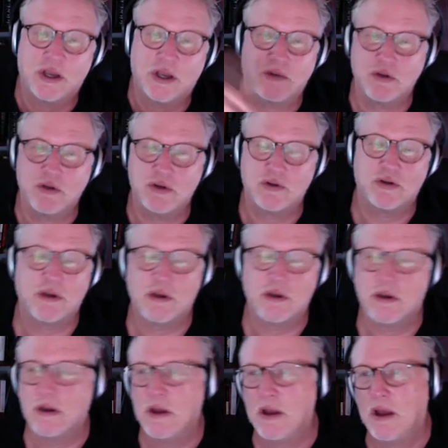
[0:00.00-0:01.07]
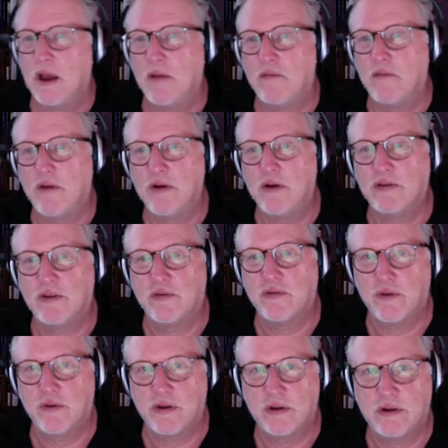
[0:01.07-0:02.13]
I was using various
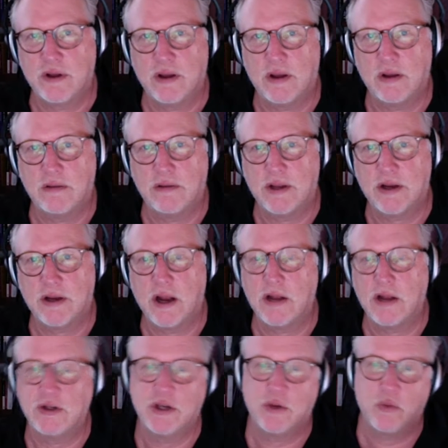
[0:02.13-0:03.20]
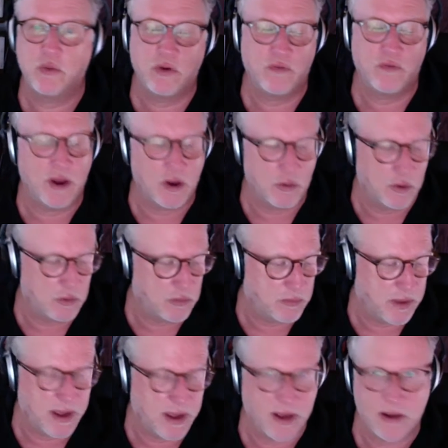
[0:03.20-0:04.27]
different technology that were available
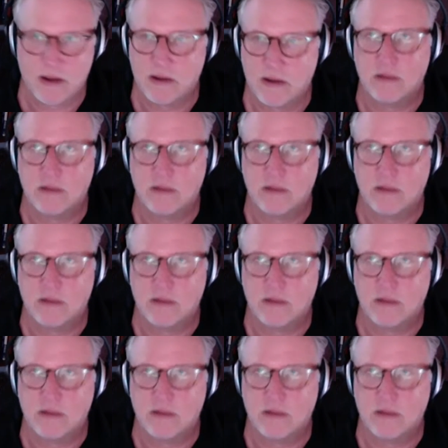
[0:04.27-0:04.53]
back,